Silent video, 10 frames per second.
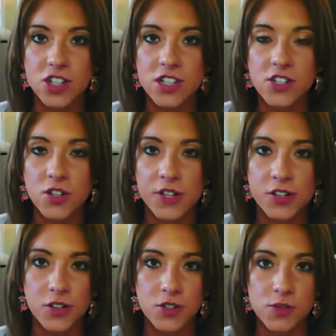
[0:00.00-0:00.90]
just to
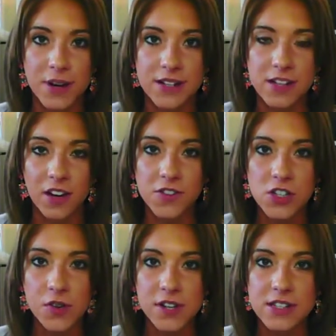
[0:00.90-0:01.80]
introduce myself
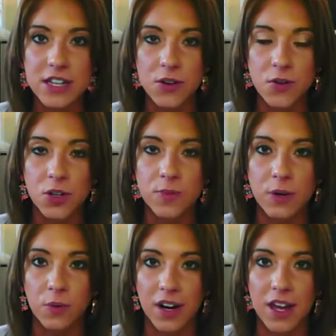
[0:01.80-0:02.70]
so you can see who you'll
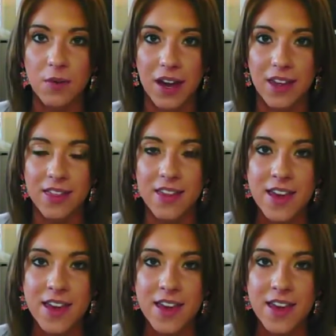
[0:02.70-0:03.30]
be working with.